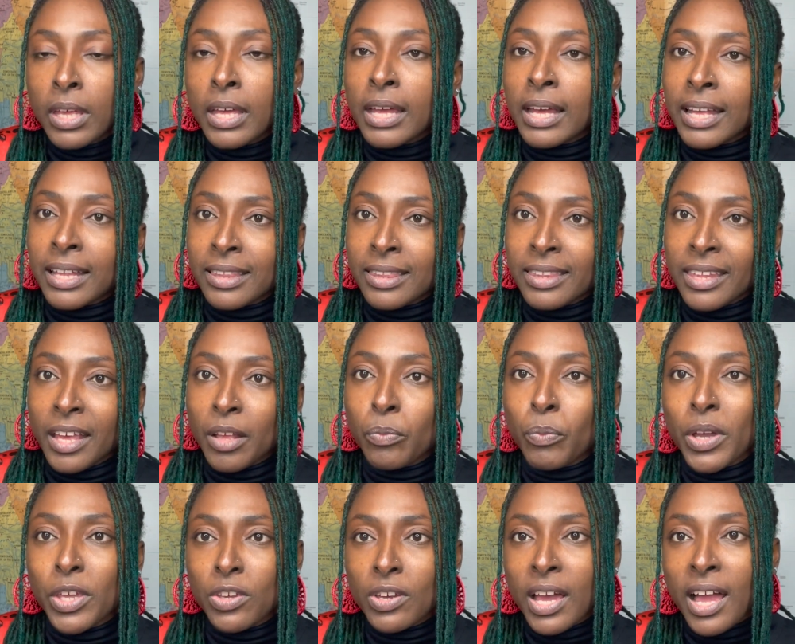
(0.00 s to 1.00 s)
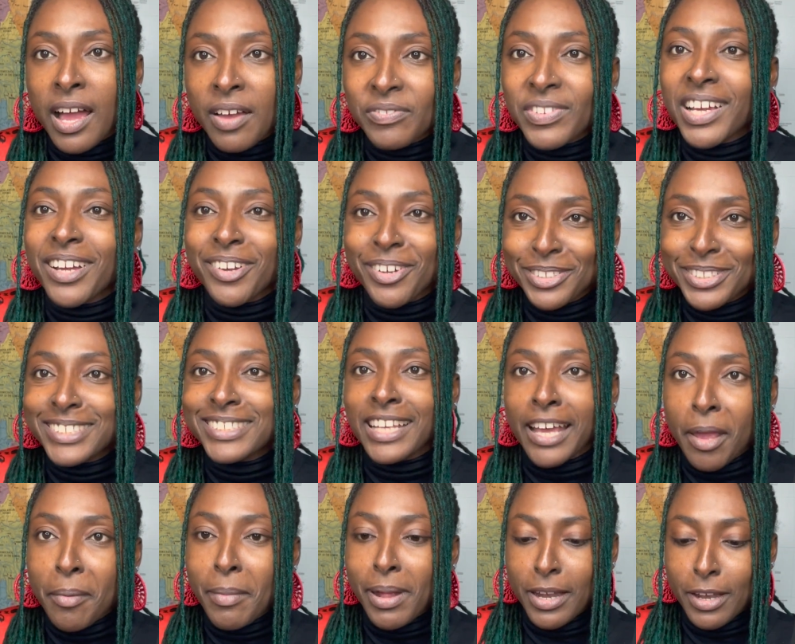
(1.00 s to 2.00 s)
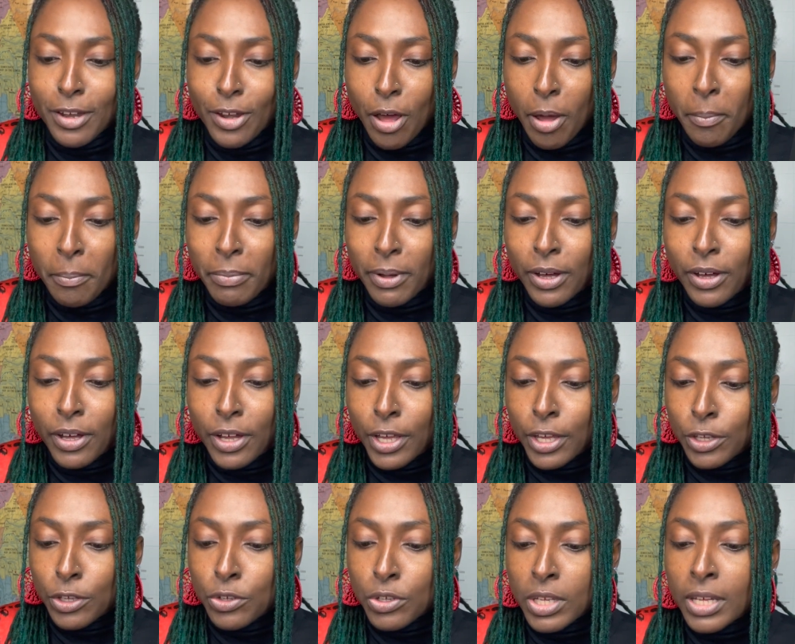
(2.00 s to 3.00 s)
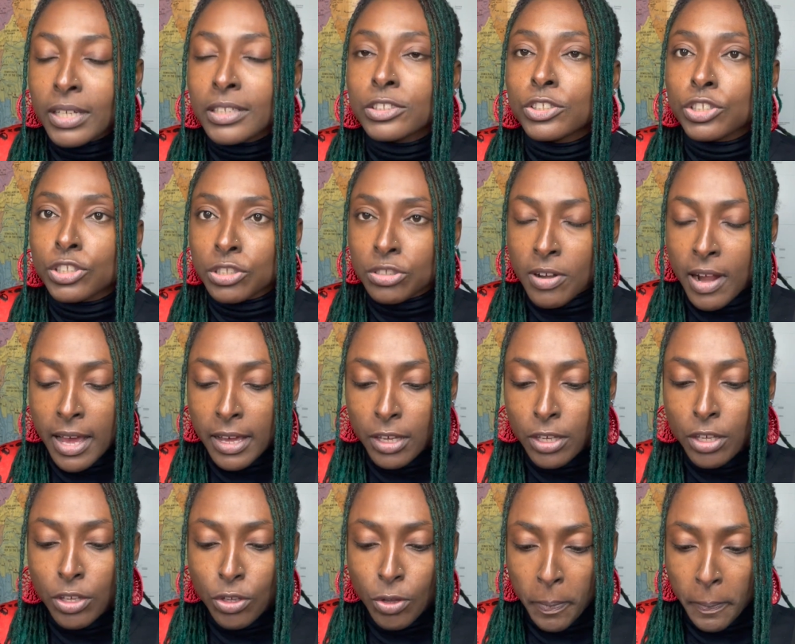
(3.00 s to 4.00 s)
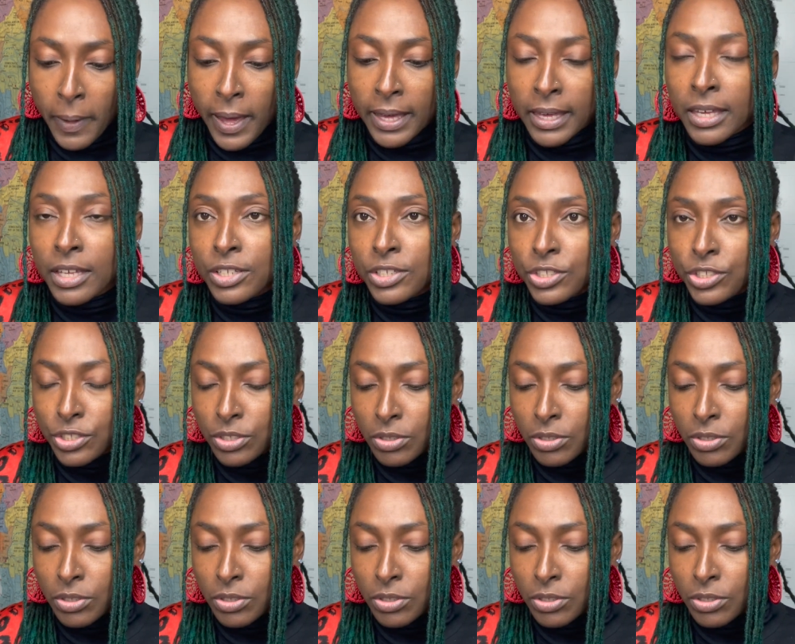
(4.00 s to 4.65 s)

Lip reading: And then when you have that consignment number, you can track your package.